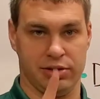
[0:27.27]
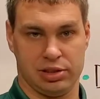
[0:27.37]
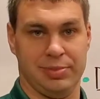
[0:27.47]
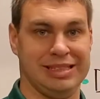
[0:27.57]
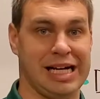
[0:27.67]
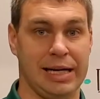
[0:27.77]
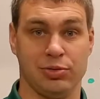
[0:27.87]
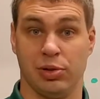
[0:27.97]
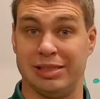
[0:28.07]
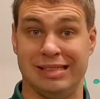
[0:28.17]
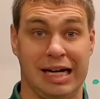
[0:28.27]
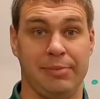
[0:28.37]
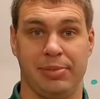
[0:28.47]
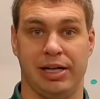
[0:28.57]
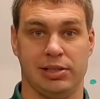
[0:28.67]
There's gonna be times where it's
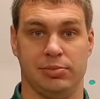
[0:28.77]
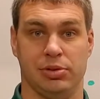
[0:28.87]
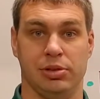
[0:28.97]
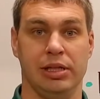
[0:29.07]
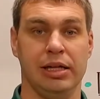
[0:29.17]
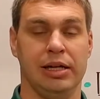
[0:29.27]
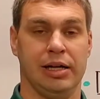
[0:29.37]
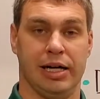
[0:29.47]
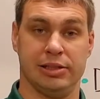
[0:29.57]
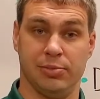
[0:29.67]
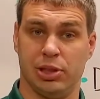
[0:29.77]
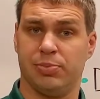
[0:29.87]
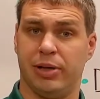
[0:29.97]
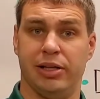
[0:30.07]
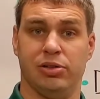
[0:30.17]
not possible uh, to
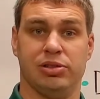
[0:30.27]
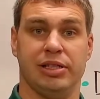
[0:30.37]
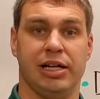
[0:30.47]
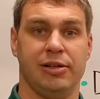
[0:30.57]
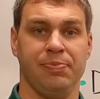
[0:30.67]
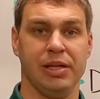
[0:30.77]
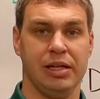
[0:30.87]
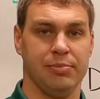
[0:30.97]
multiply those together.